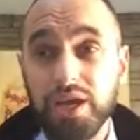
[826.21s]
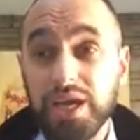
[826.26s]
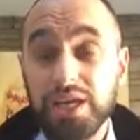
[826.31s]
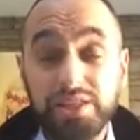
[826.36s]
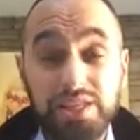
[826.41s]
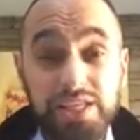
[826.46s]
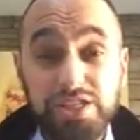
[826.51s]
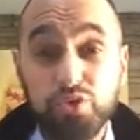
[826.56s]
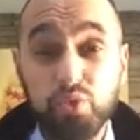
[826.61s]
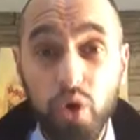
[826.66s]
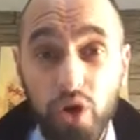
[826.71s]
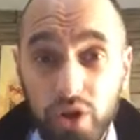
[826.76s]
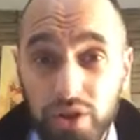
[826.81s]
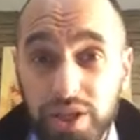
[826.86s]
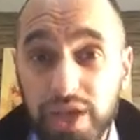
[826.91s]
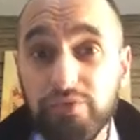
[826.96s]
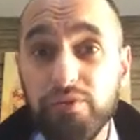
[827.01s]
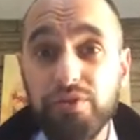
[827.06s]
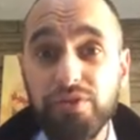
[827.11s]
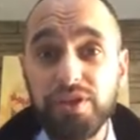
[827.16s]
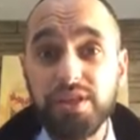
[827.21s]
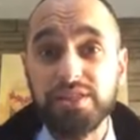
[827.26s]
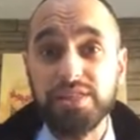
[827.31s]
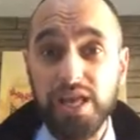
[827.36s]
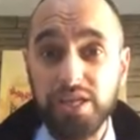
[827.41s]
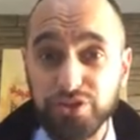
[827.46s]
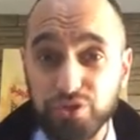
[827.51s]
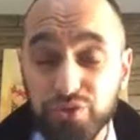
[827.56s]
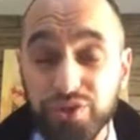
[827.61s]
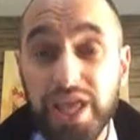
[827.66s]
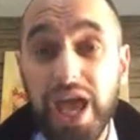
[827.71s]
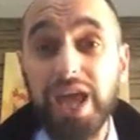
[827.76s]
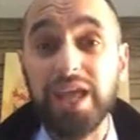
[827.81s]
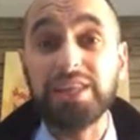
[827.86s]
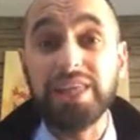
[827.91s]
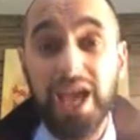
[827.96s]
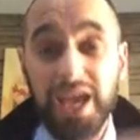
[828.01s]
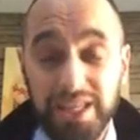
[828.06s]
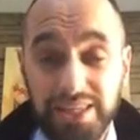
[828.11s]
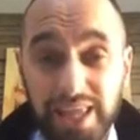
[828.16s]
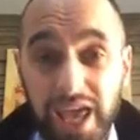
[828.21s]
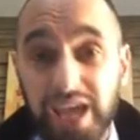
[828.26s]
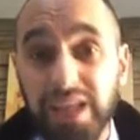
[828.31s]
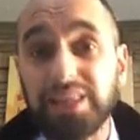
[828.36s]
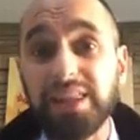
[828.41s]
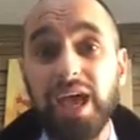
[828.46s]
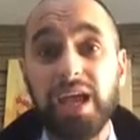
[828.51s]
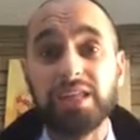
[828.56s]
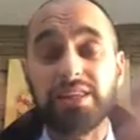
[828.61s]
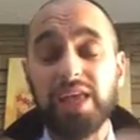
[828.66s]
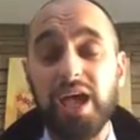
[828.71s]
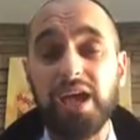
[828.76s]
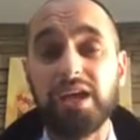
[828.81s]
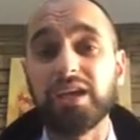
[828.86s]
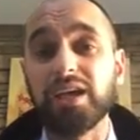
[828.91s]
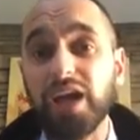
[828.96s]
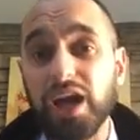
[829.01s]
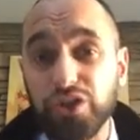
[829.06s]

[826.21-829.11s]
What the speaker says: In this world, everything tells you, take.